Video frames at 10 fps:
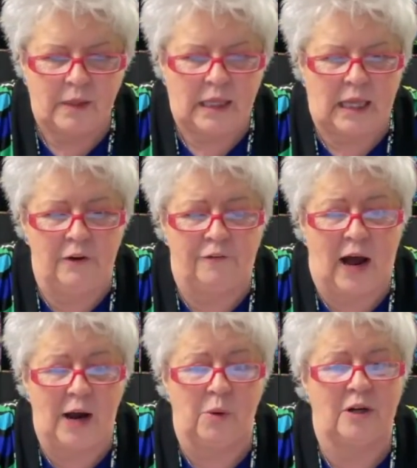if
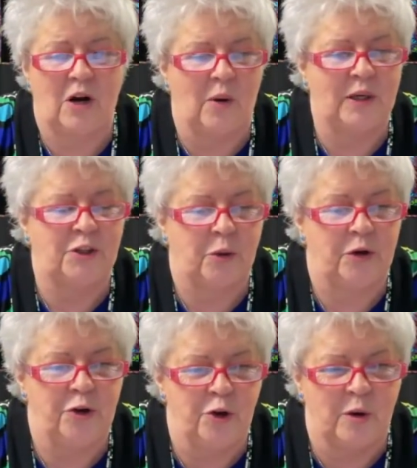I were going to a
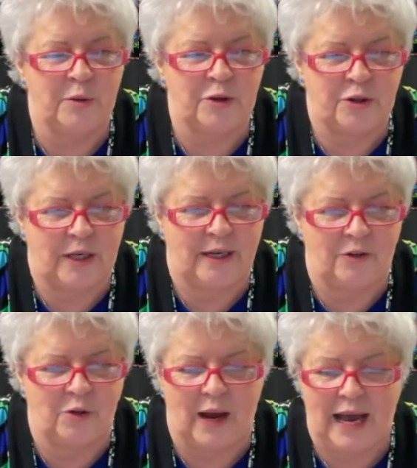newer machine,
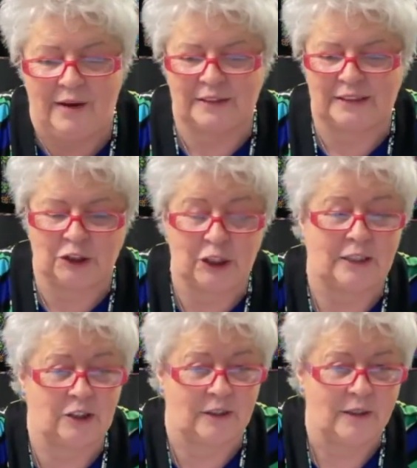do I have a
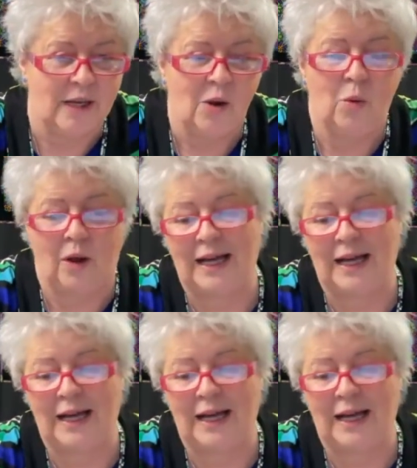suggestion? Well, I